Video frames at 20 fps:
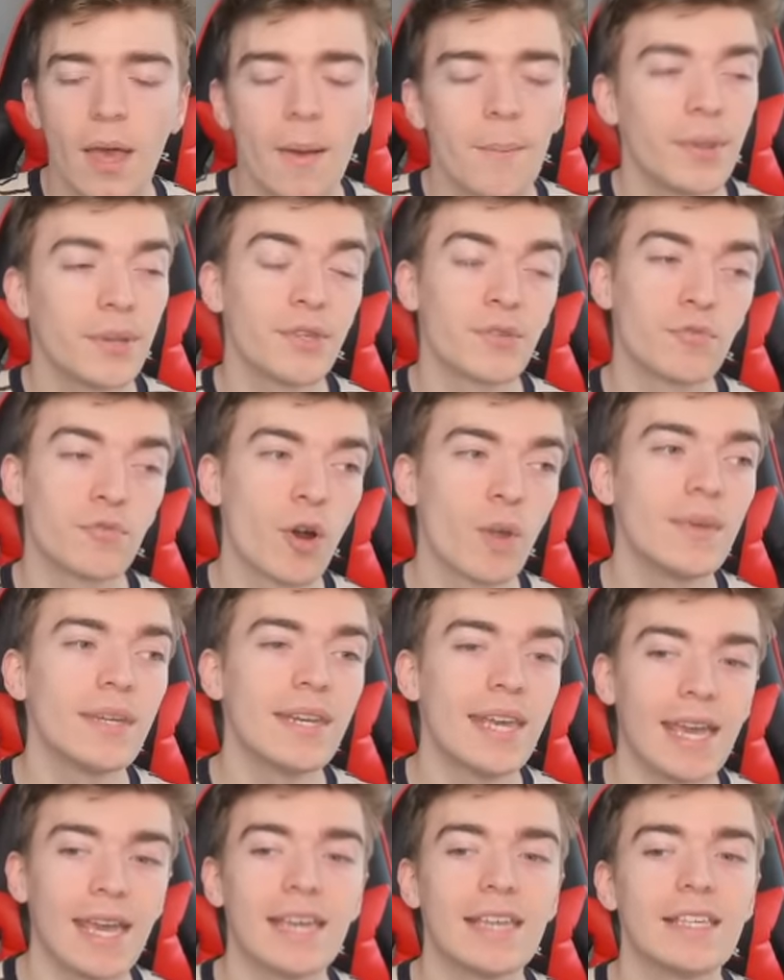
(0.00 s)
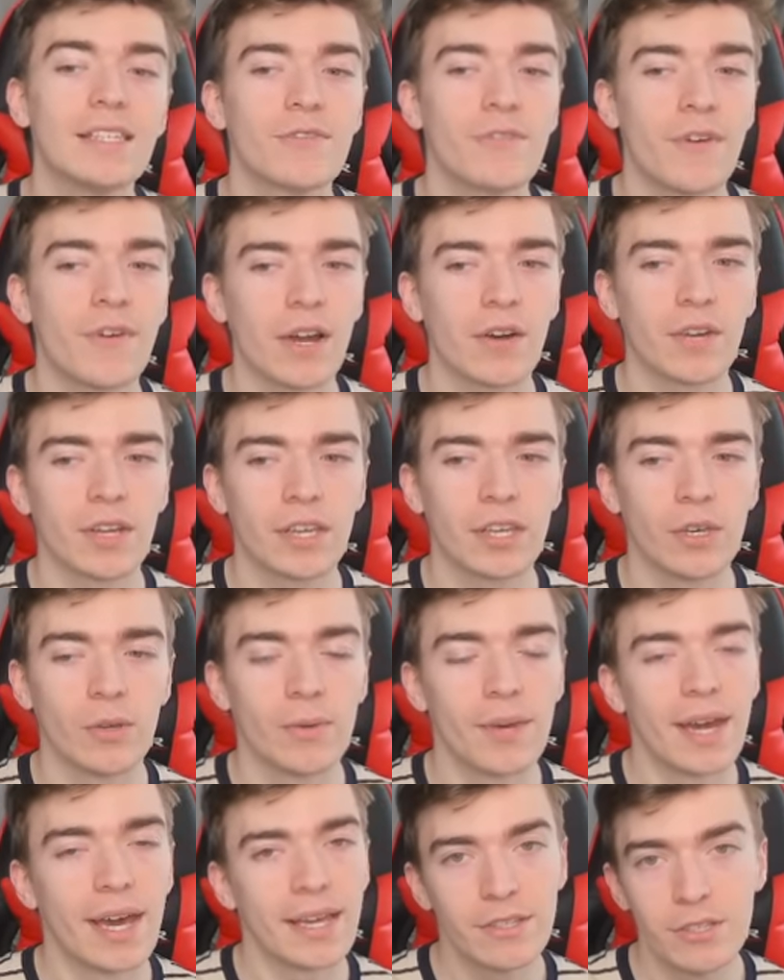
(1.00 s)
But the Robin is very
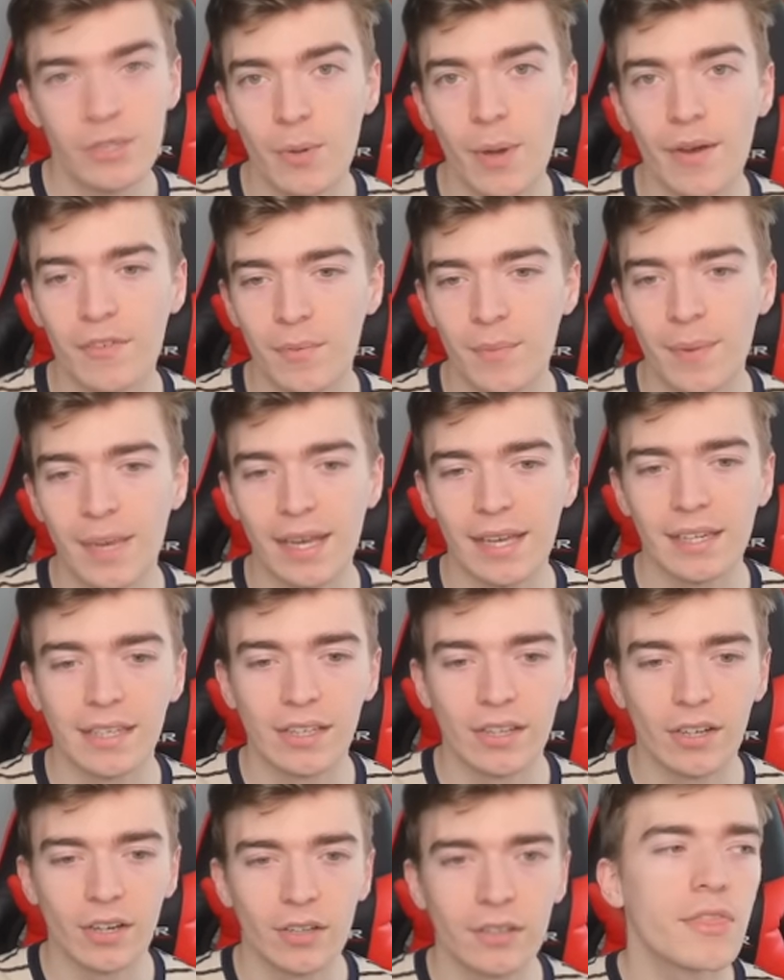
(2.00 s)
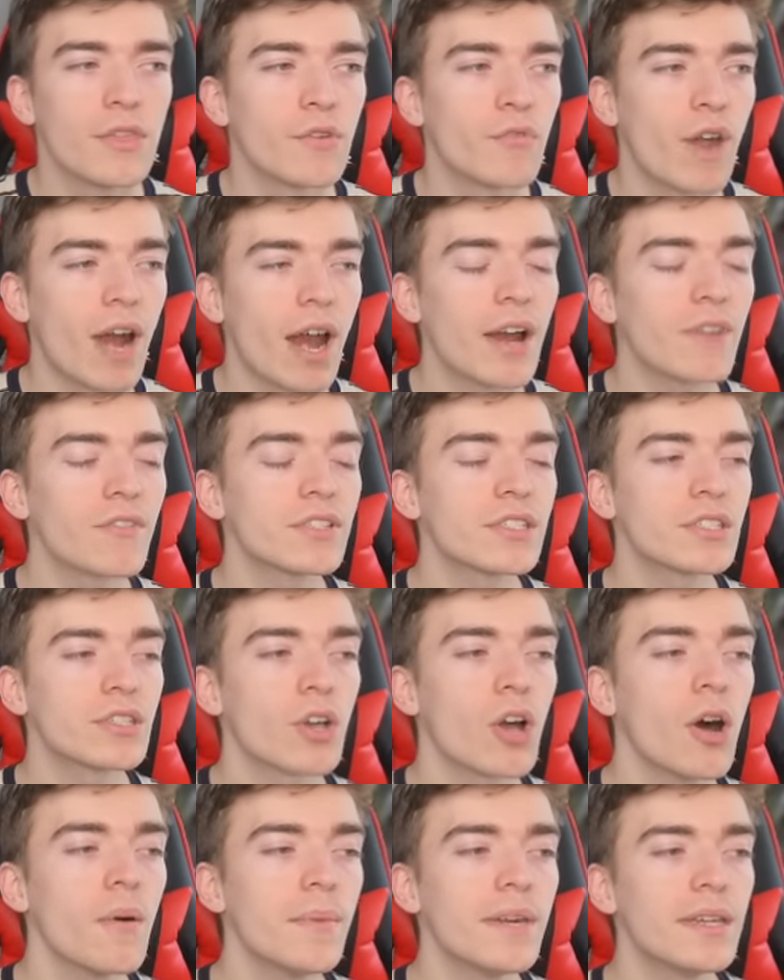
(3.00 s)
cute and I do have a Mega Neon. The rarest
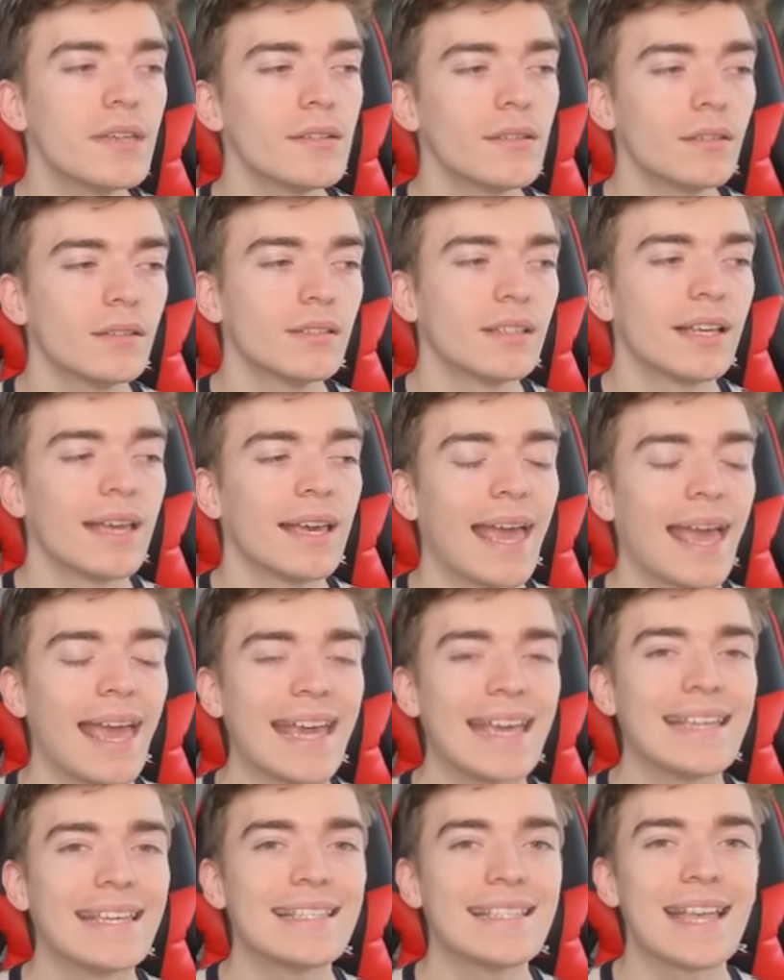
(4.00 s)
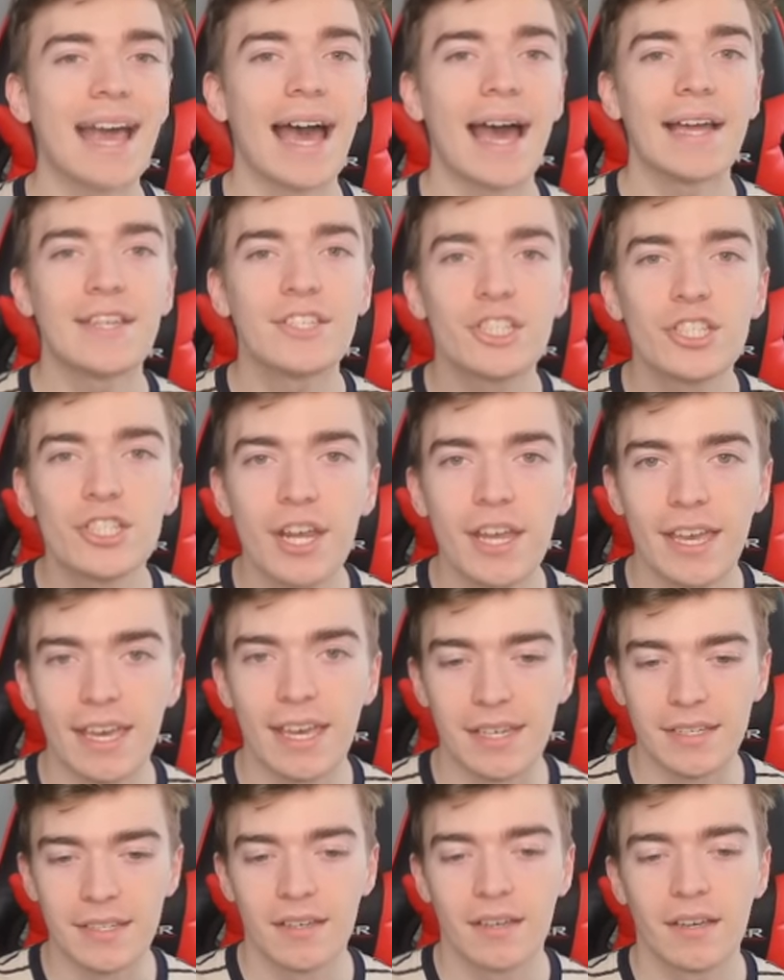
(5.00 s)
common is a
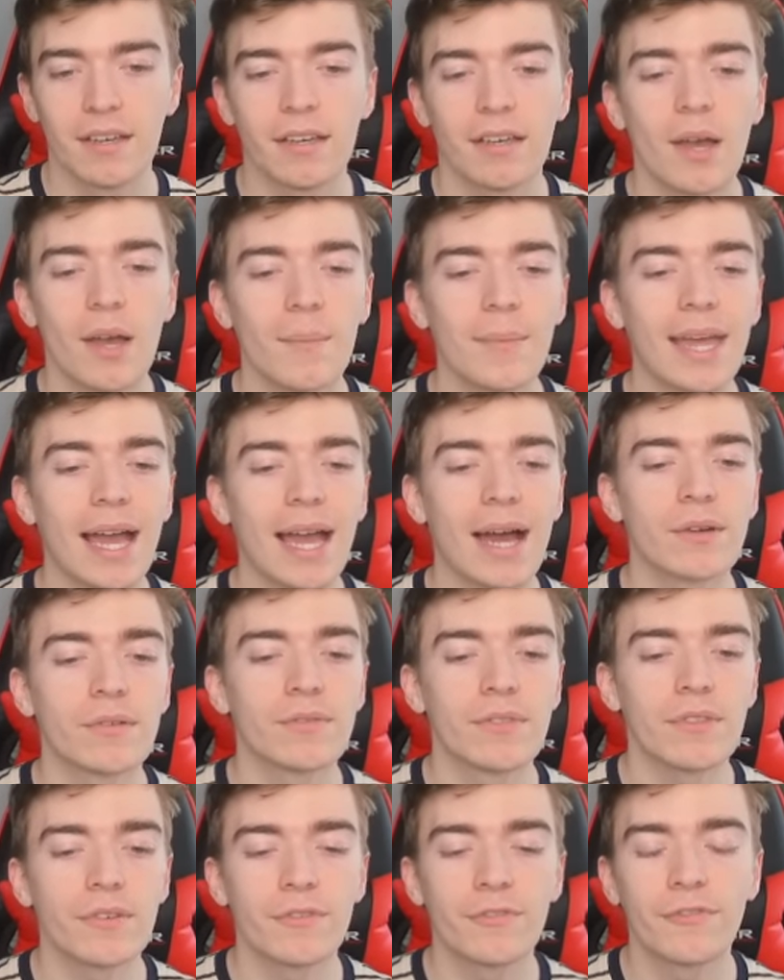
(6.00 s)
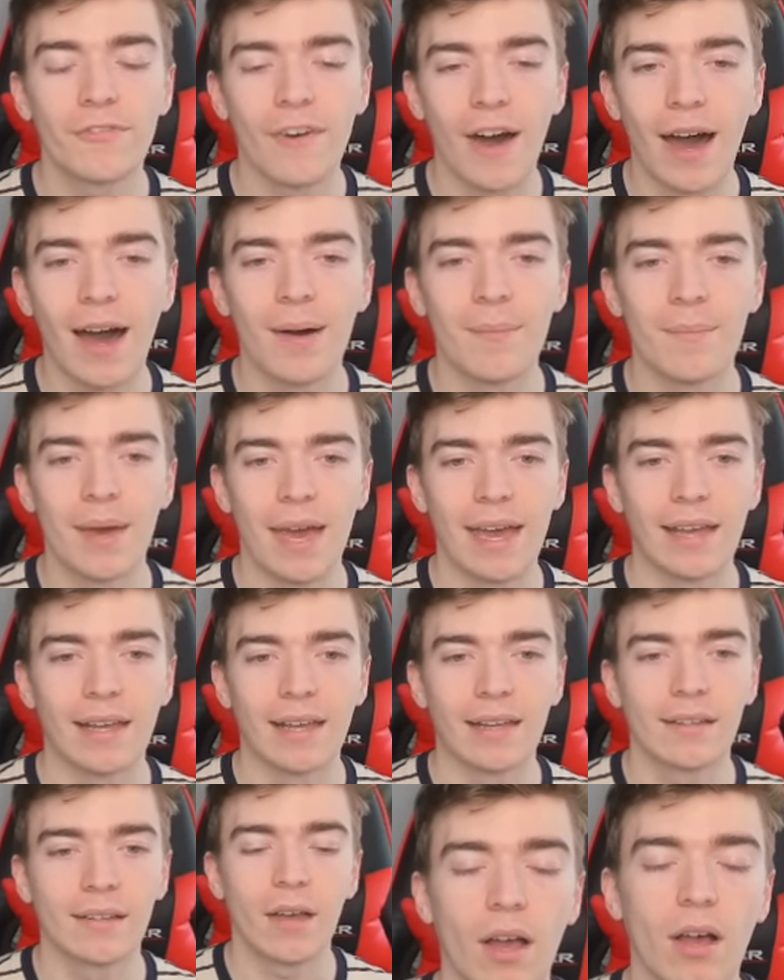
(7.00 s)
chicken coming out of the farm
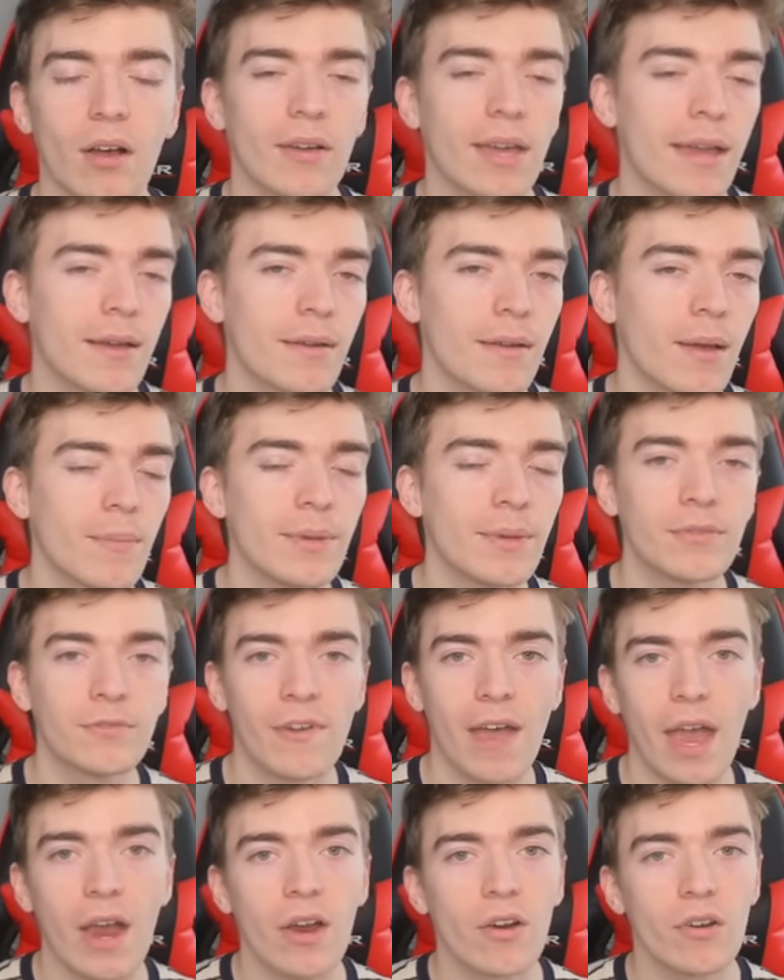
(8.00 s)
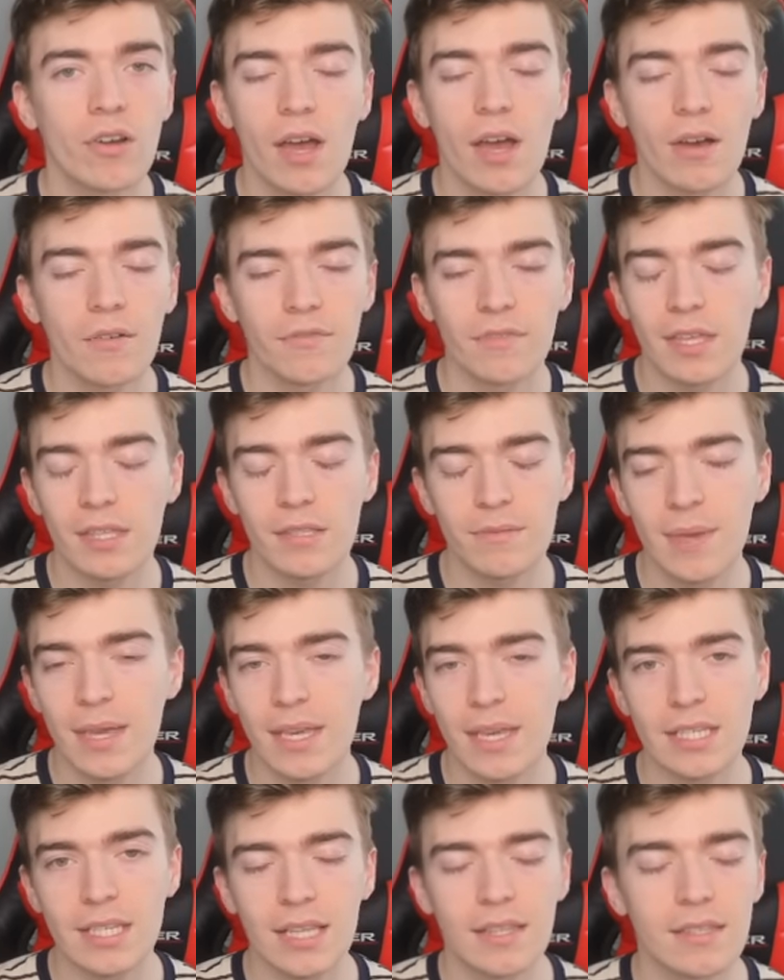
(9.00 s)
egg. Okay, I mean, fair enough, that
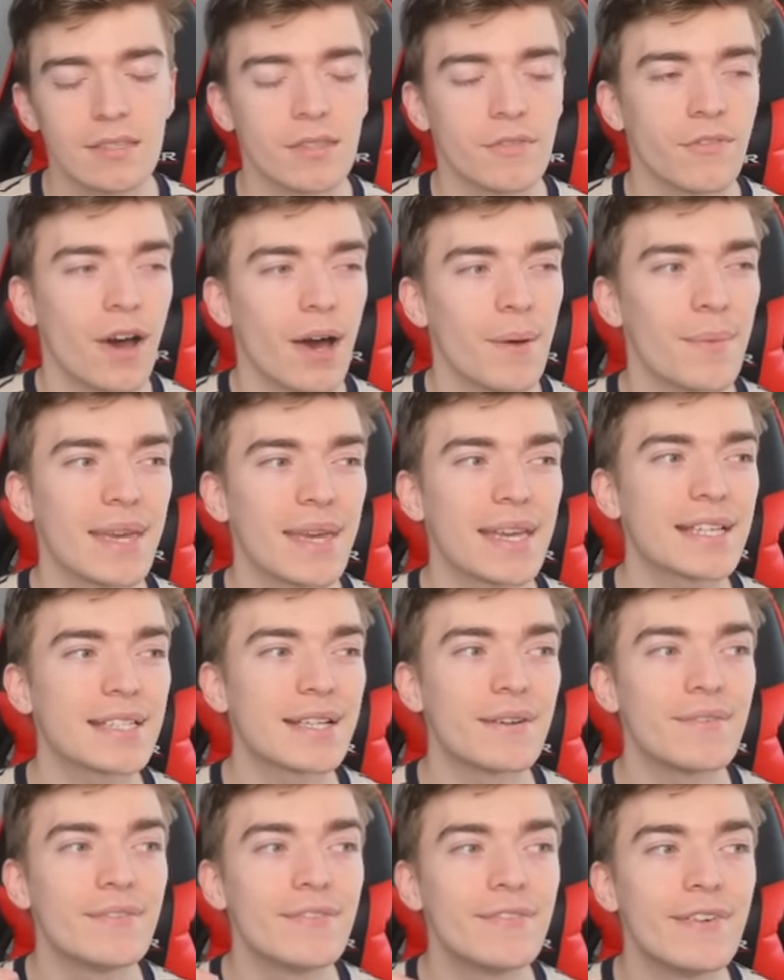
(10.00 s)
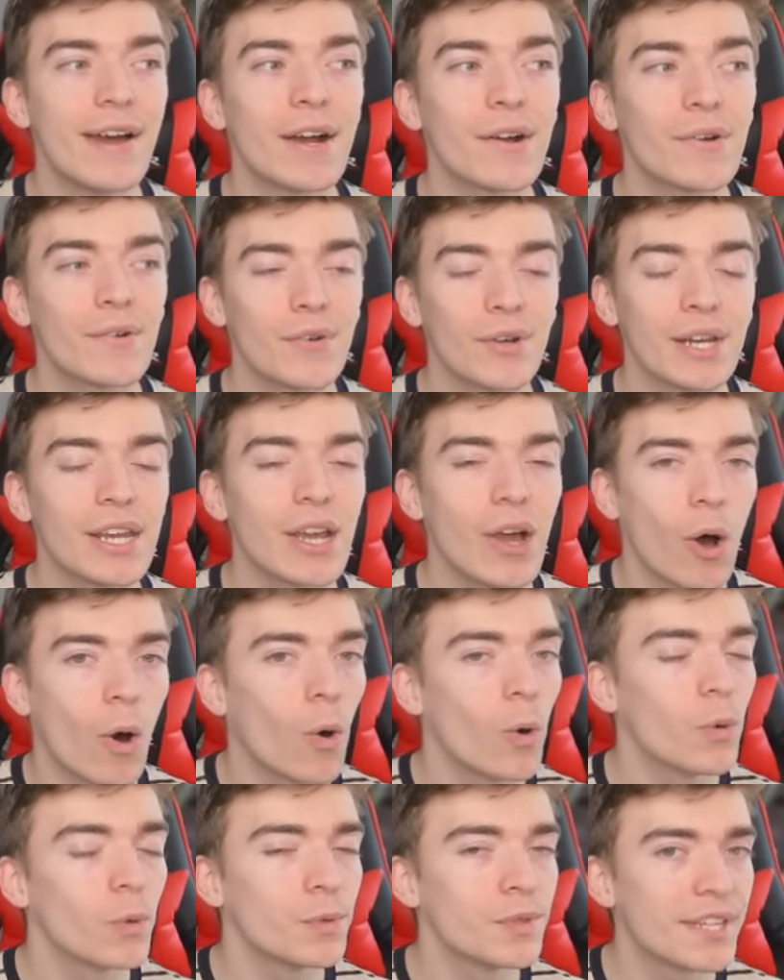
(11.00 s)
makes sense. The farm egg is a very
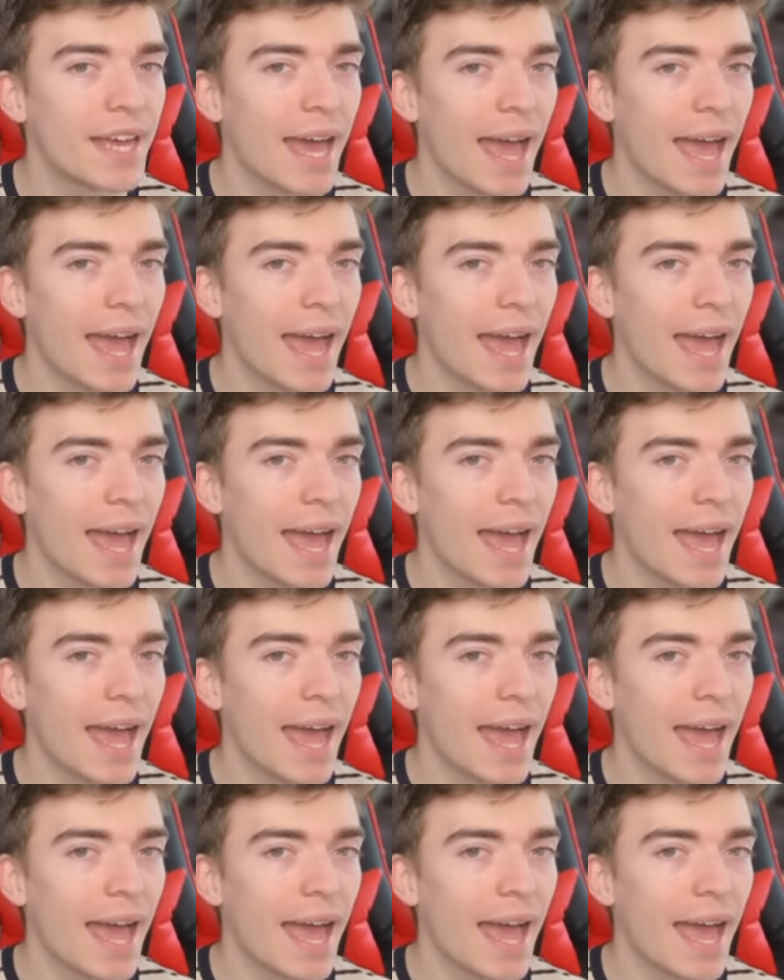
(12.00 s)
old